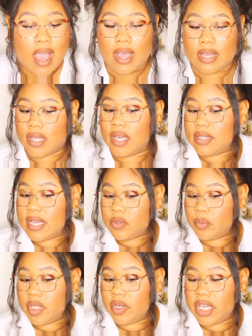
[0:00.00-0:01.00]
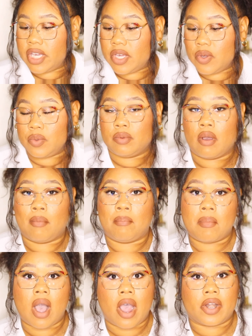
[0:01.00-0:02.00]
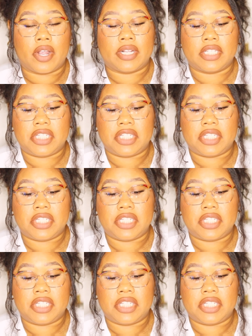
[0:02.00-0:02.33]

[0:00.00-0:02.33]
I thought that's really cute, modern,